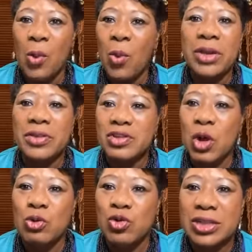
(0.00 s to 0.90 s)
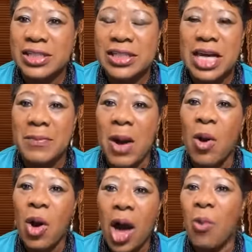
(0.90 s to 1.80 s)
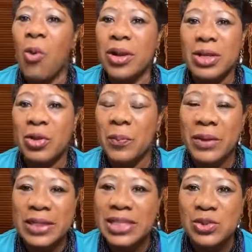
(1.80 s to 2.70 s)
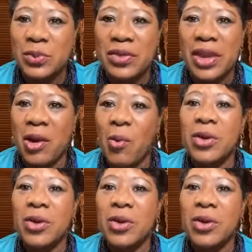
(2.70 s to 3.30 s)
You know, I wanted the tow truck to come. I, I wanted, you know, the police were there.